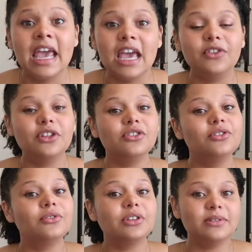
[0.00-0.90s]
If you
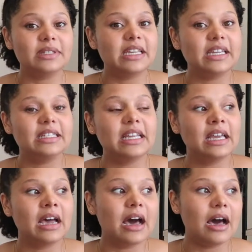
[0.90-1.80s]
do use heat,
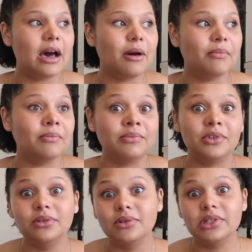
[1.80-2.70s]

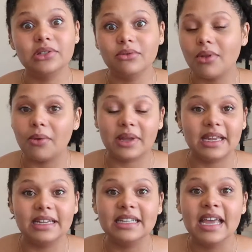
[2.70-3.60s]
use low
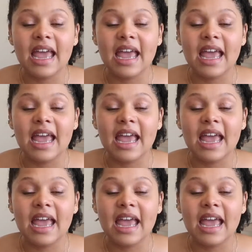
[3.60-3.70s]
heat.